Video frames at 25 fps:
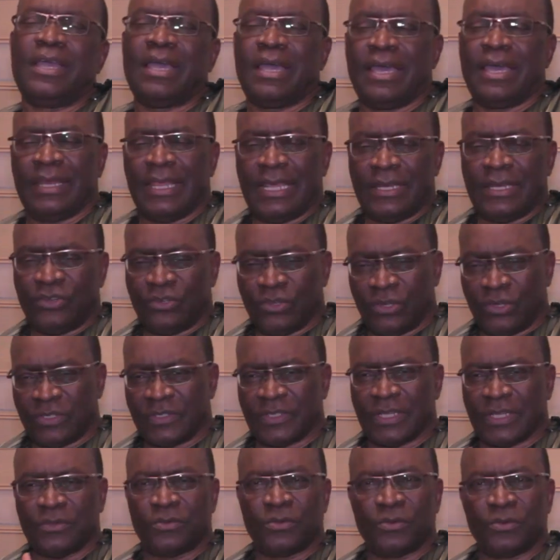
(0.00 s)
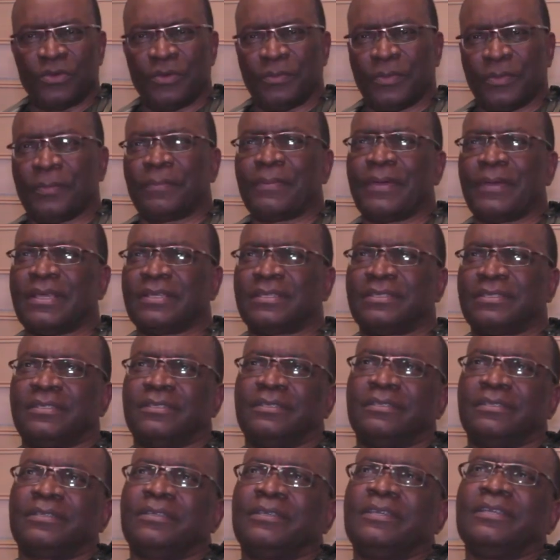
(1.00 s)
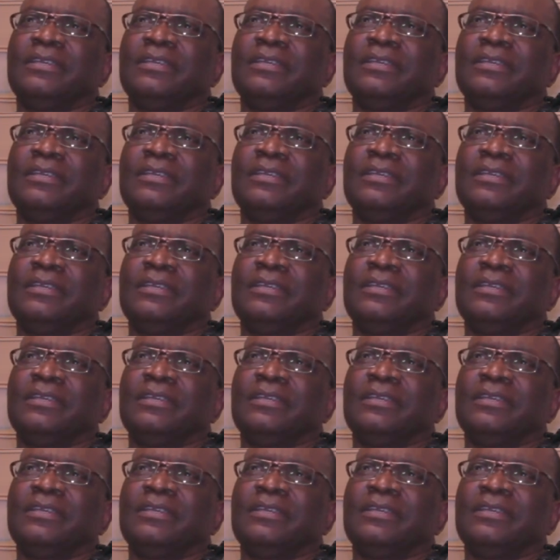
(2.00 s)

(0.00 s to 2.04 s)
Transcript: and I dusted through the papers.